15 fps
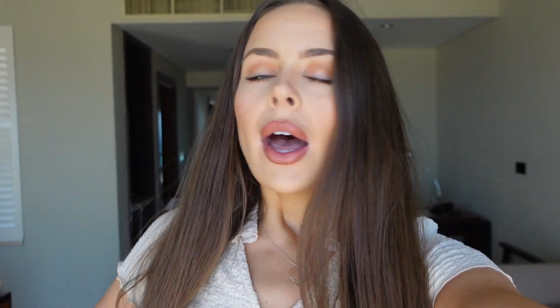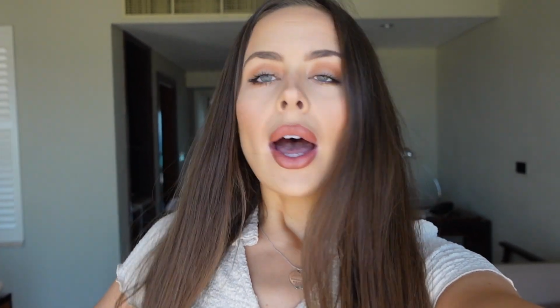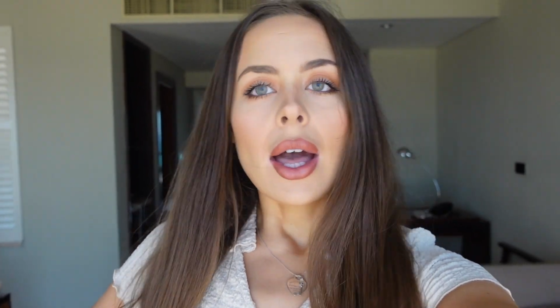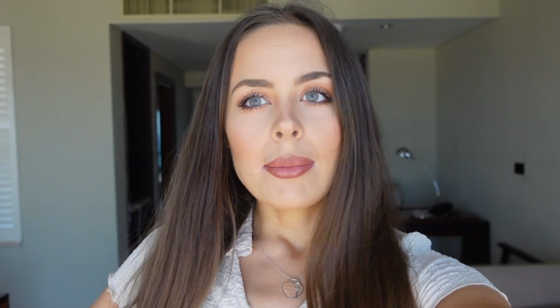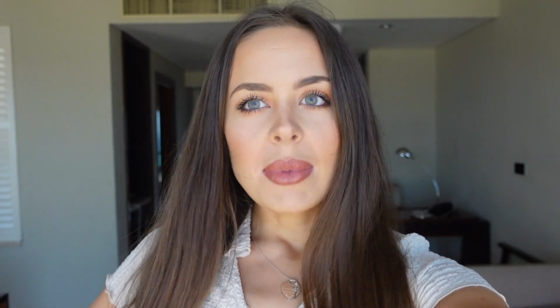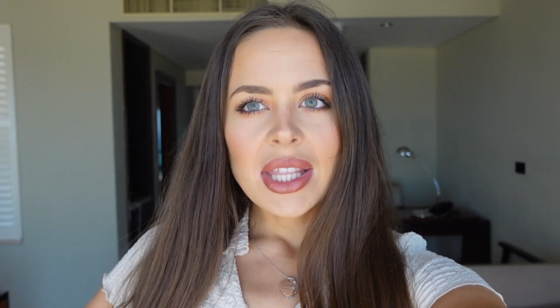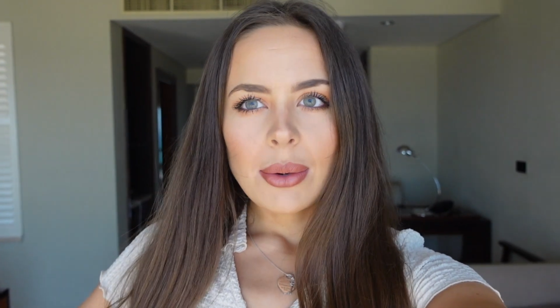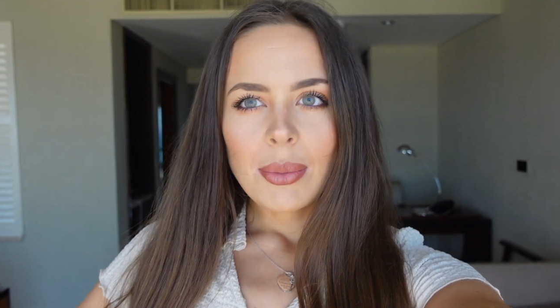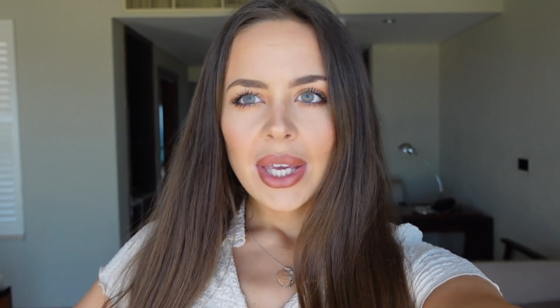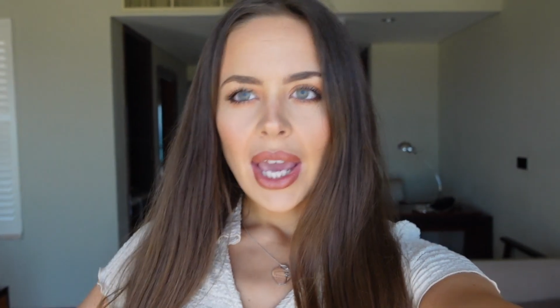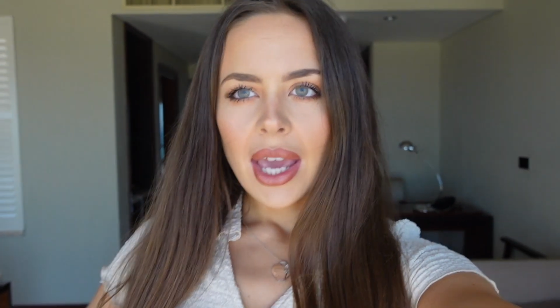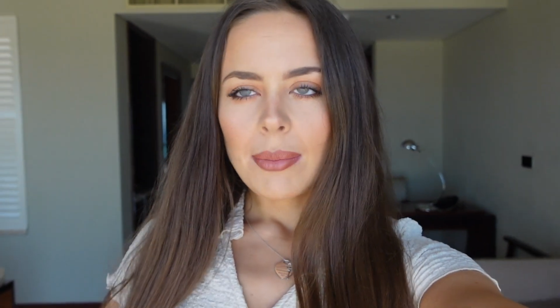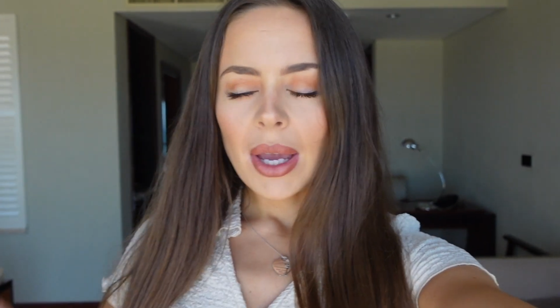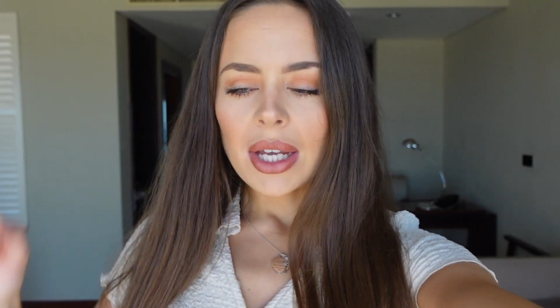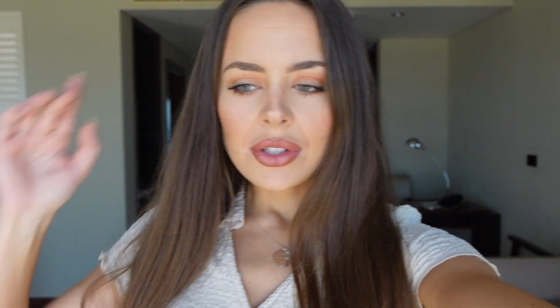um, and then we
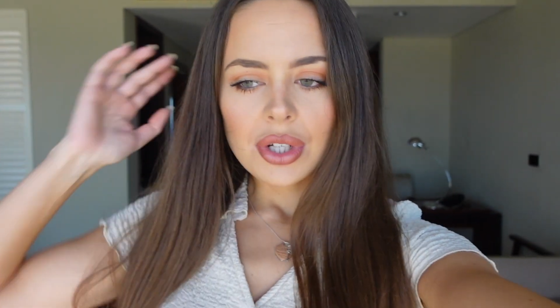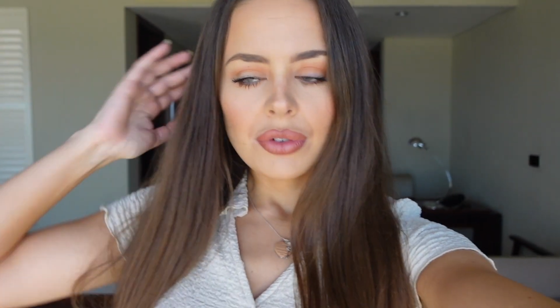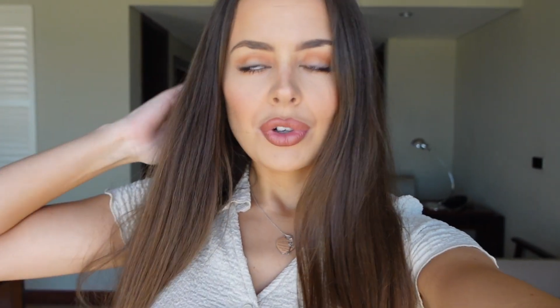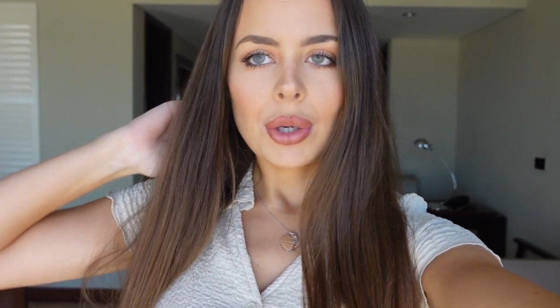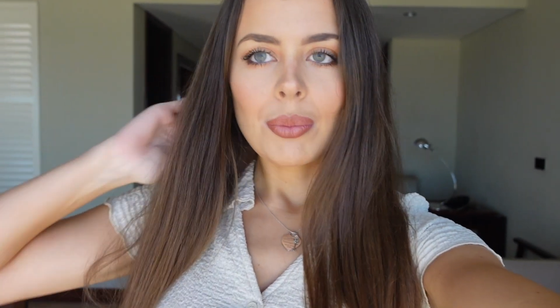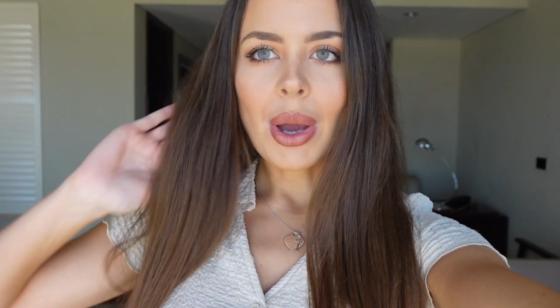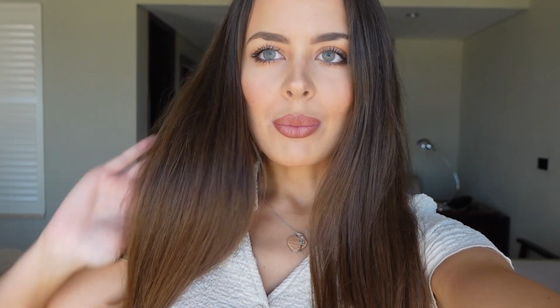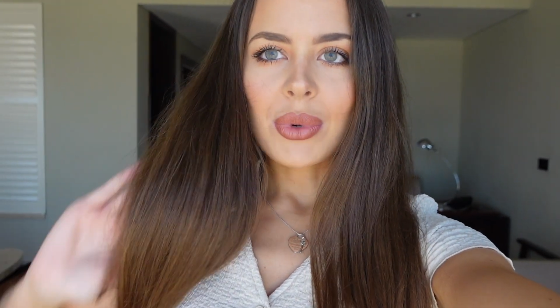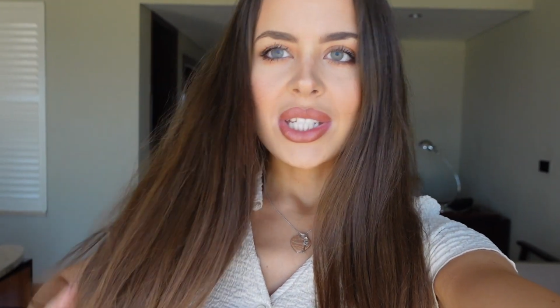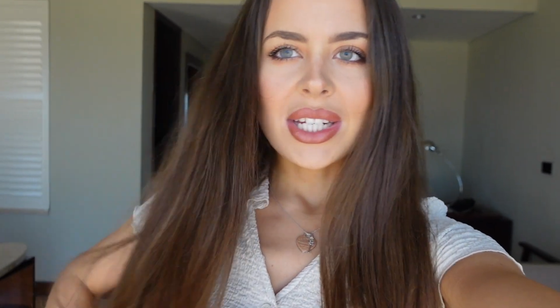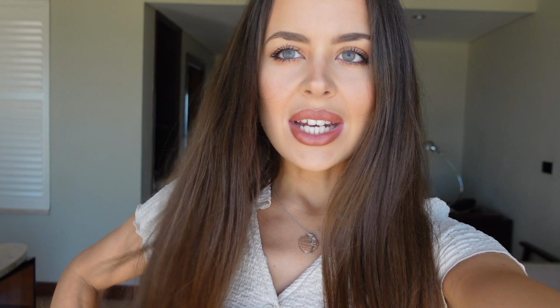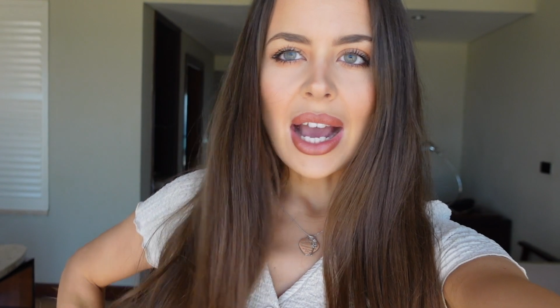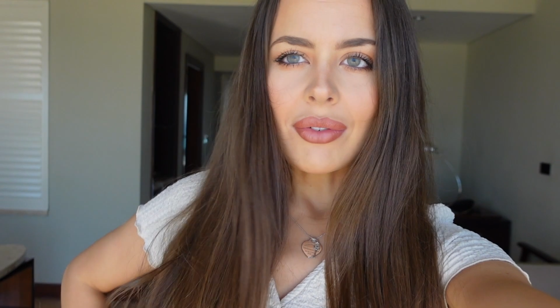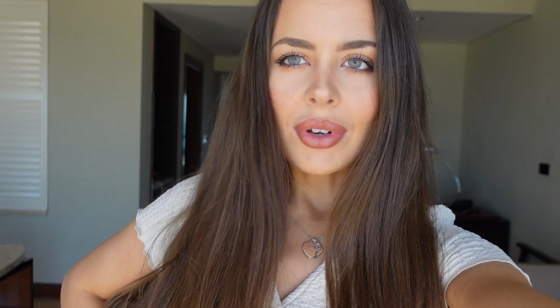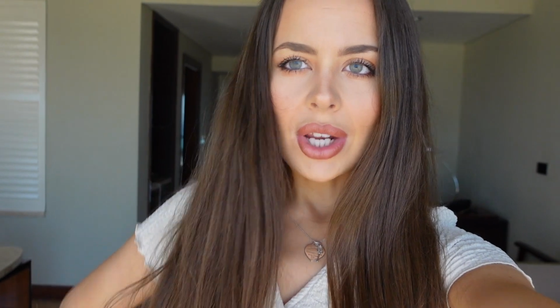came back to the room and we did
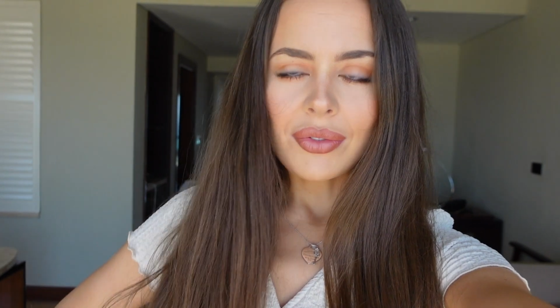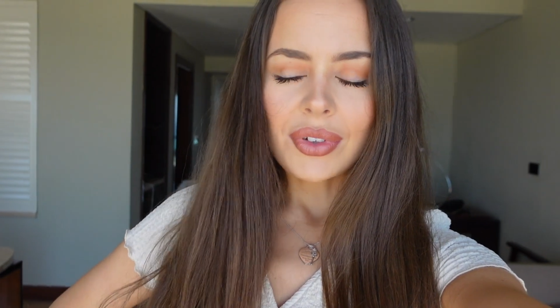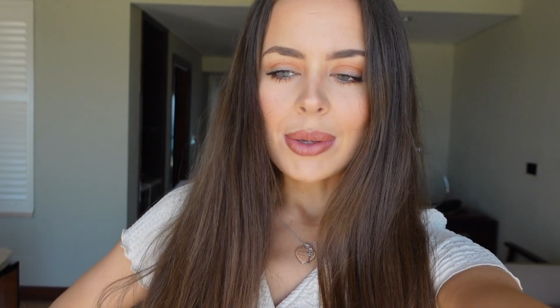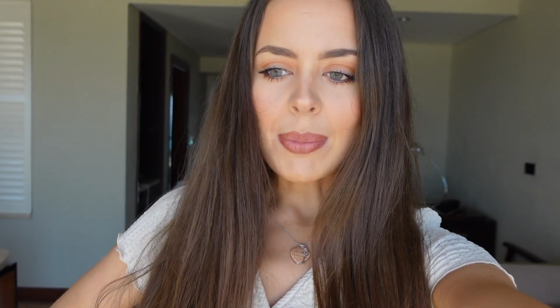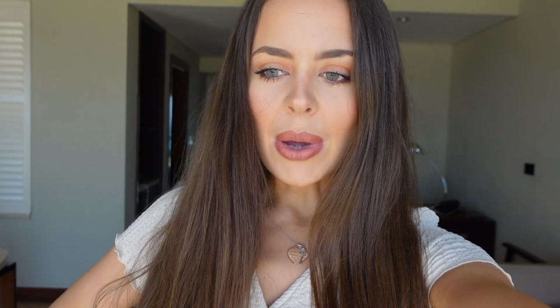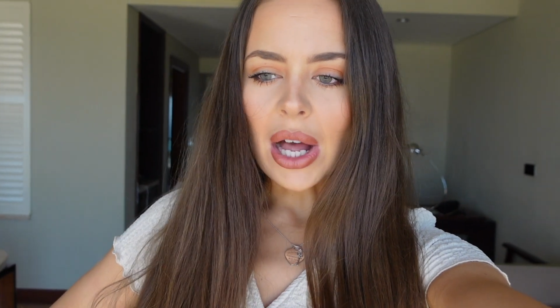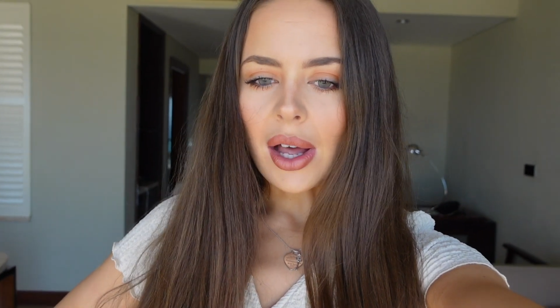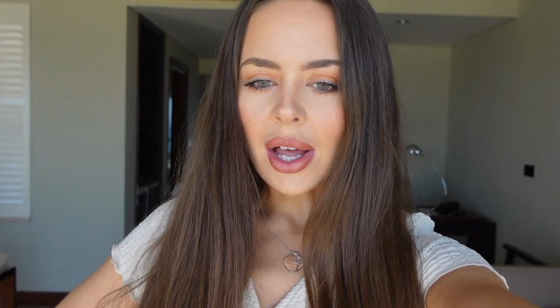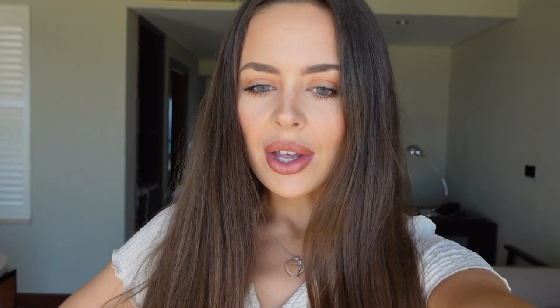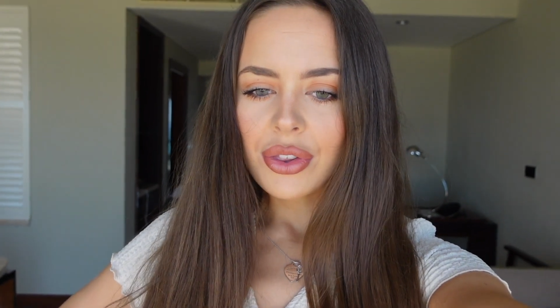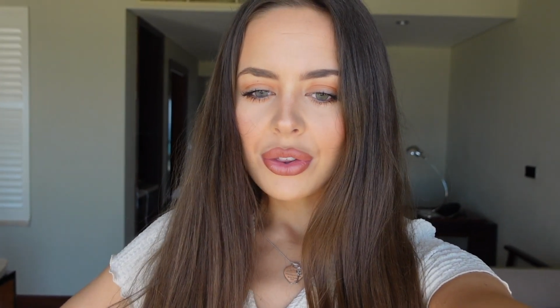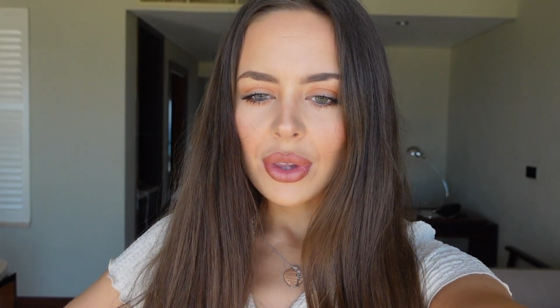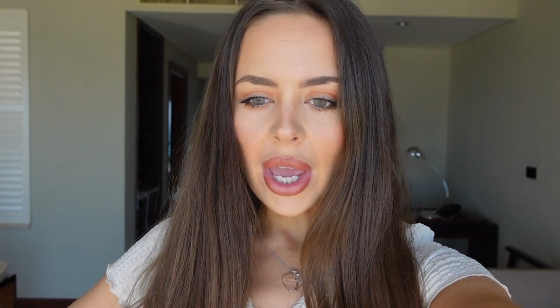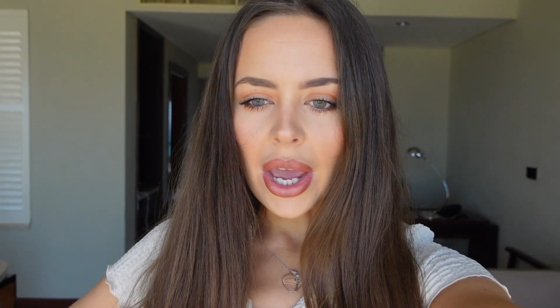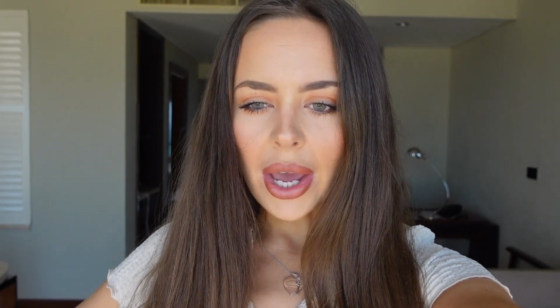have a lovely
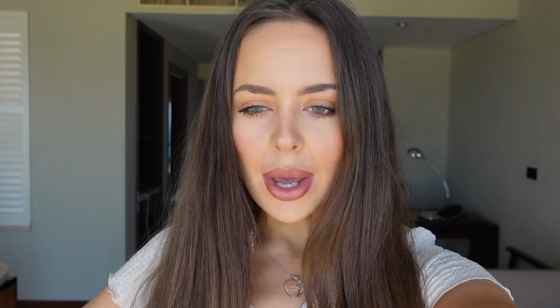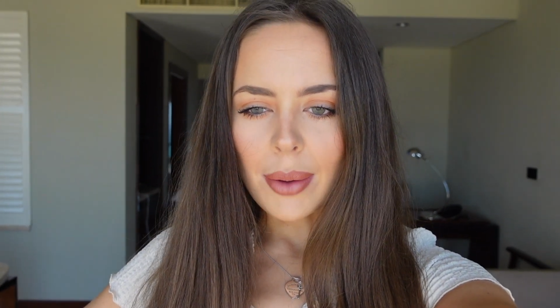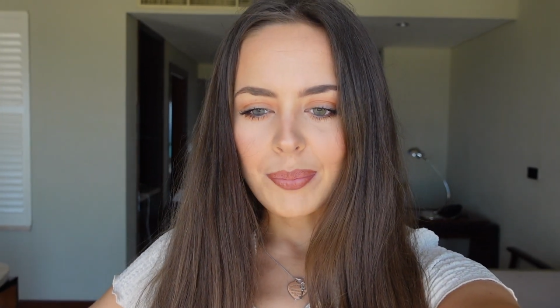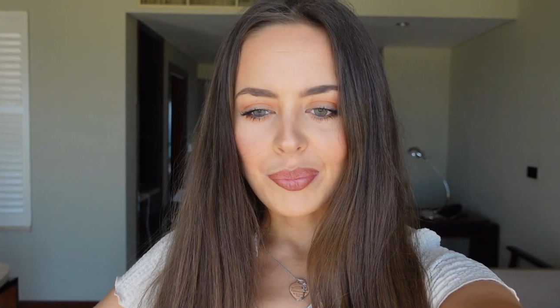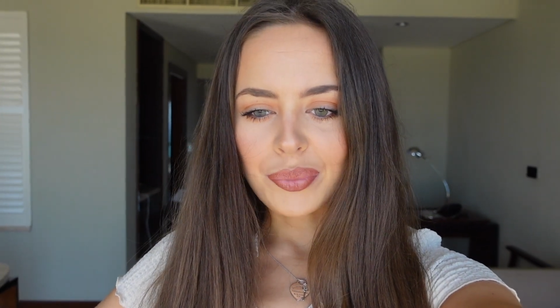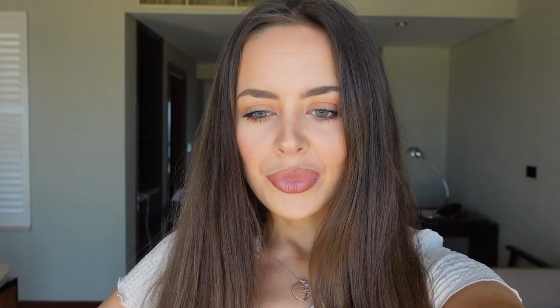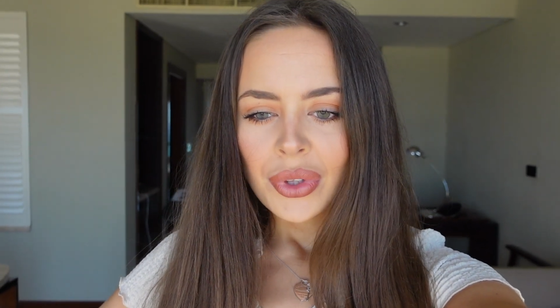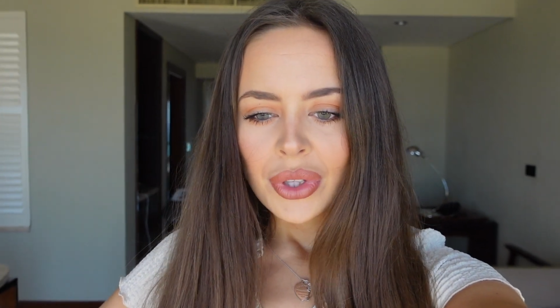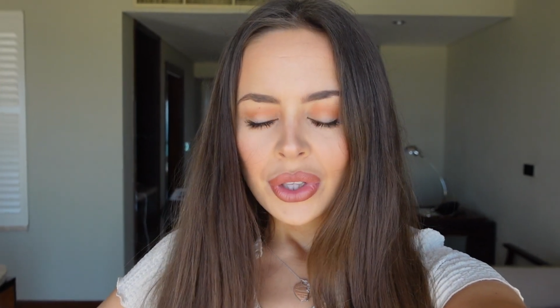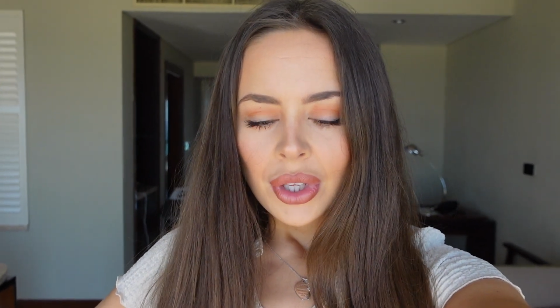bath um,